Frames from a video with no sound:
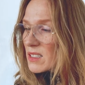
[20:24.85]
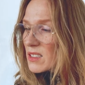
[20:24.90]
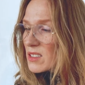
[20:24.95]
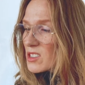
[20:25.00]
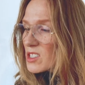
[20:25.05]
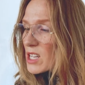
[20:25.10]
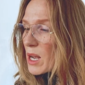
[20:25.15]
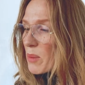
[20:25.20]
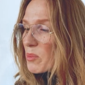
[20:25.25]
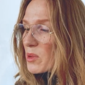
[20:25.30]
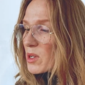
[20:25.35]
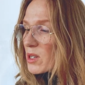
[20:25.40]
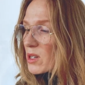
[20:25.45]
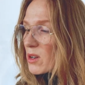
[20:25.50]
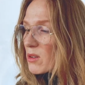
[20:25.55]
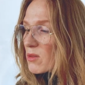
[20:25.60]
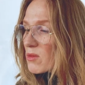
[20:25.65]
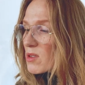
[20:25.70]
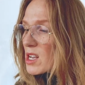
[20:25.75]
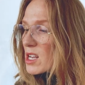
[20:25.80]
Chap, you
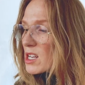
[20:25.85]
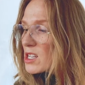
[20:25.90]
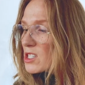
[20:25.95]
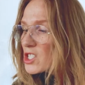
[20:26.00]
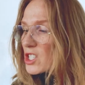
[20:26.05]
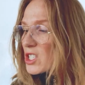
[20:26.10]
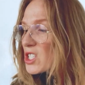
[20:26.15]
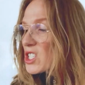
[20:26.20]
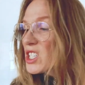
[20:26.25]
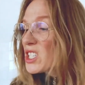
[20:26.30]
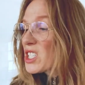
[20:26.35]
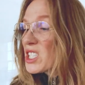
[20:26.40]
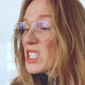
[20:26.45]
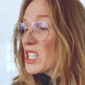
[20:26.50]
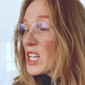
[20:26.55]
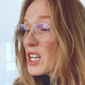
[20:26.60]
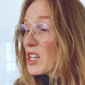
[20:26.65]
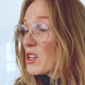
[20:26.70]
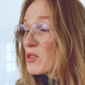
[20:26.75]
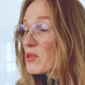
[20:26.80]
know, just to
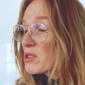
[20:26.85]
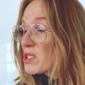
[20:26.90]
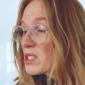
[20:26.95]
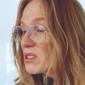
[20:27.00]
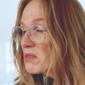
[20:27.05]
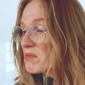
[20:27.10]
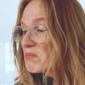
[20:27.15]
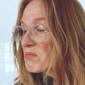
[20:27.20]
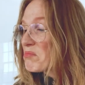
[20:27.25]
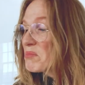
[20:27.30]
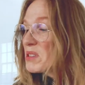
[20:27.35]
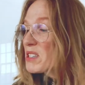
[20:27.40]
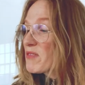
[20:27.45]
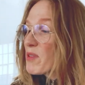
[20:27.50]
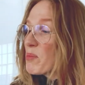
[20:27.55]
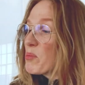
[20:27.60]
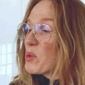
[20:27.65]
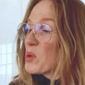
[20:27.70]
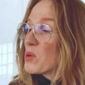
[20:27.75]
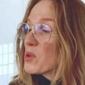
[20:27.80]
salute, bit of a
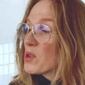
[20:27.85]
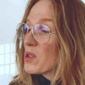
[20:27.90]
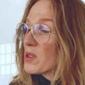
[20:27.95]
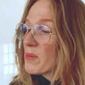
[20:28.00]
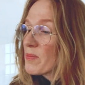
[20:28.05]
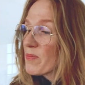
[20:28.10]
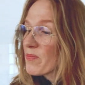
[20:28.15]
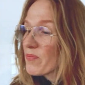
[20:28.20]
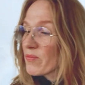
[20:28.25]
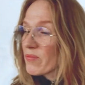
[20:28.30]
bore.